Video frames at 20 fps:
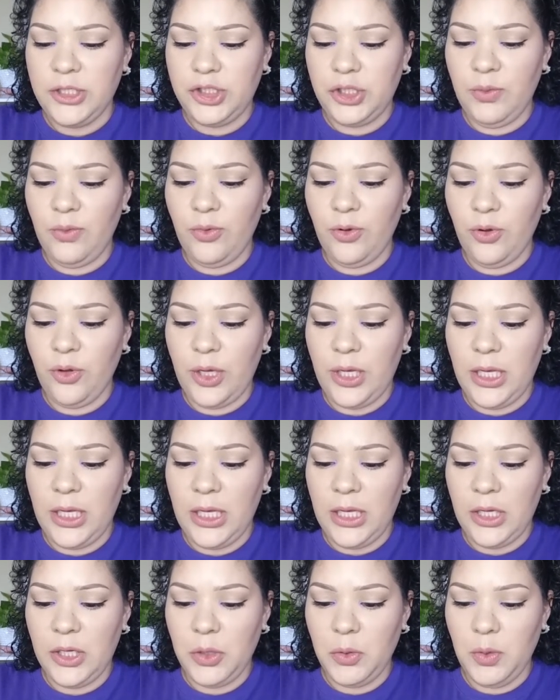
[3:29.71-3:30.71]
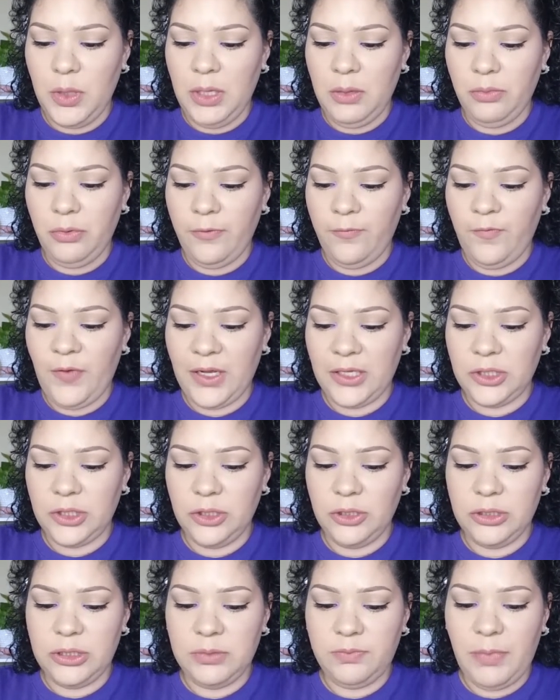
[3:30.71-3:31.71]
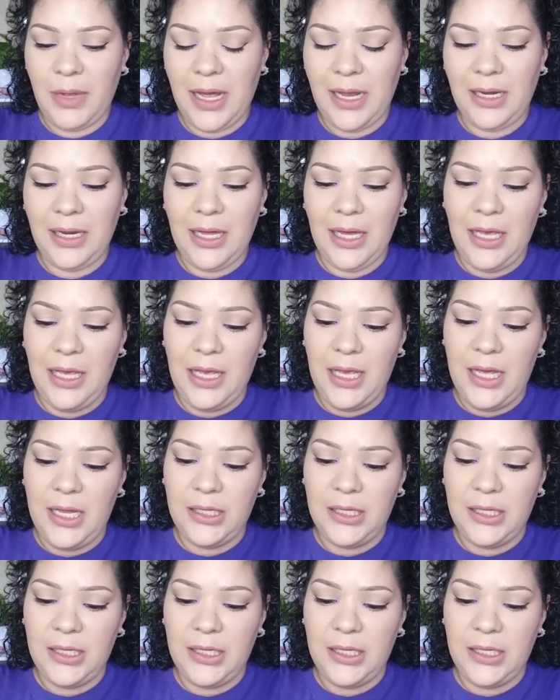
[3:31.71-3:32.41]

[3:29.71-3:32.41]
shimmering cream perfector spotlight,